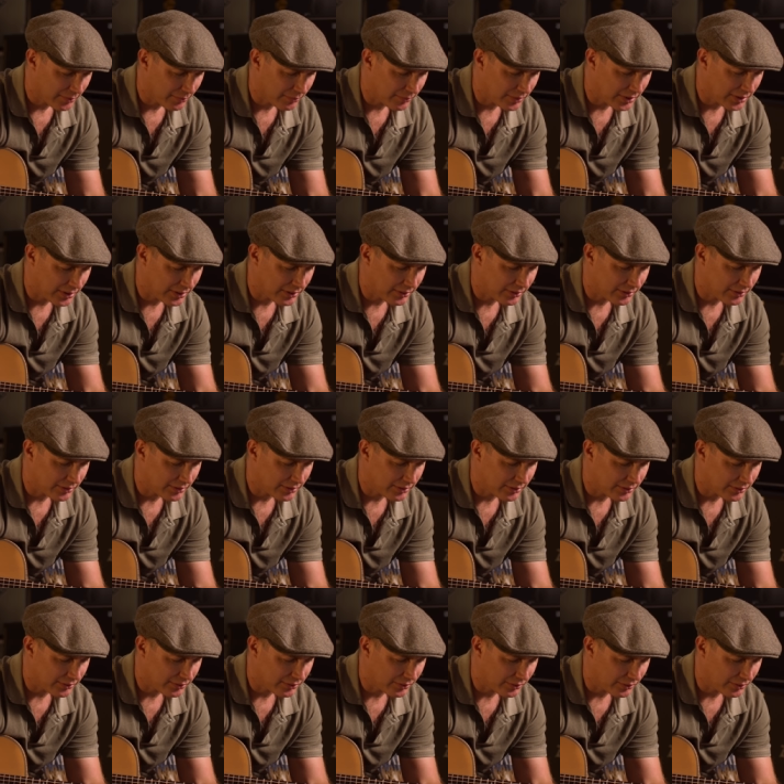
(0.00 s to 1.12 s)
One,
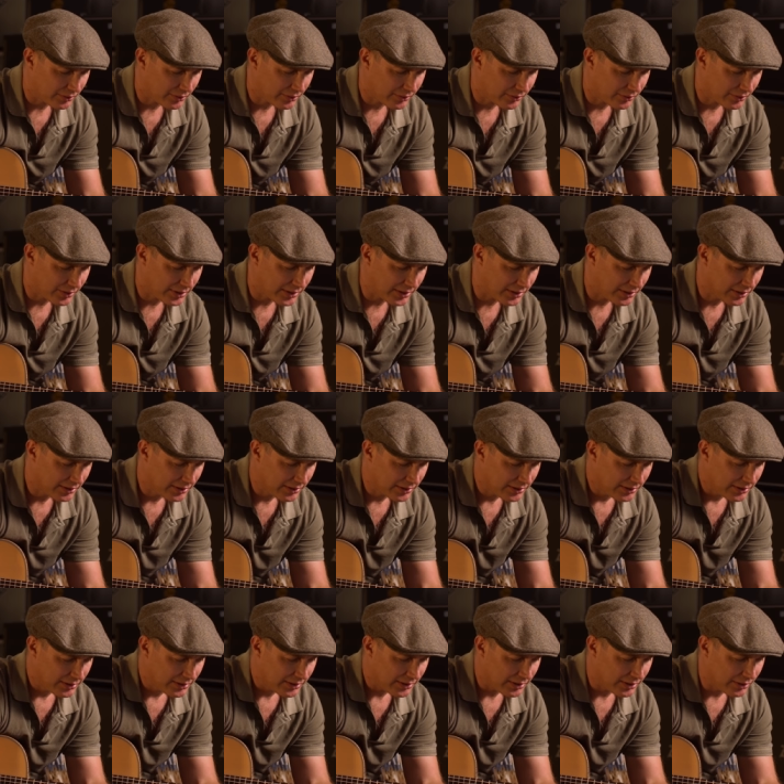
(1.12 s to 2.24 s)
two, three.
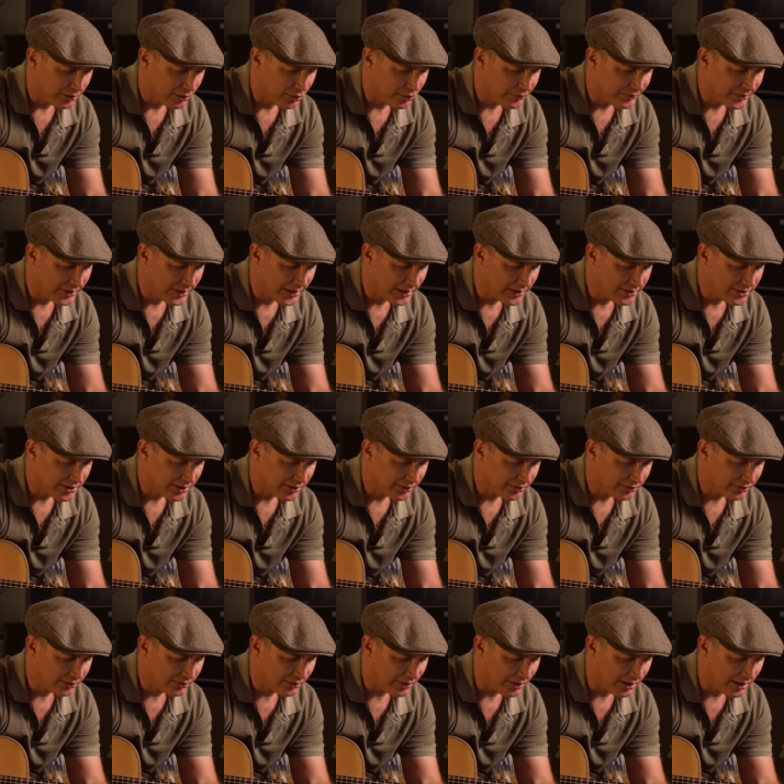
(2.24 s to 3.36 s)
Illuminating
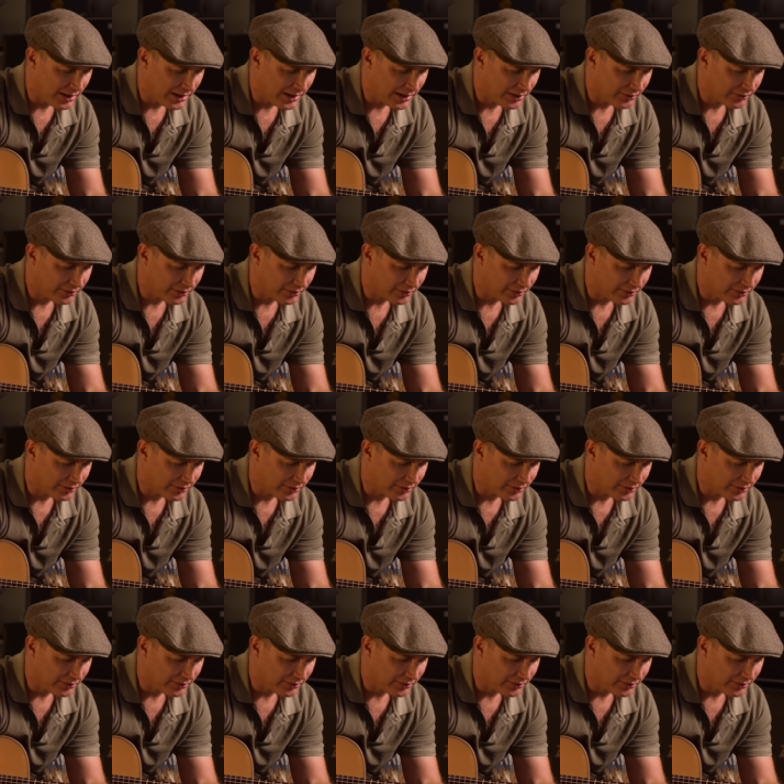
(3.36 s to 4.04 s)
skies and